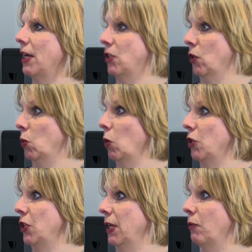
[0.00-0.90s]
to the
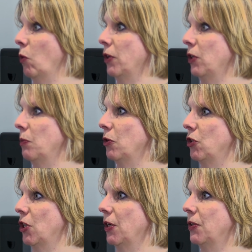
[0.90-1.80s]
quality of what you
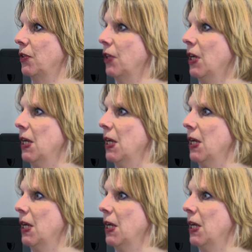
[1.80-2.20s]
produce,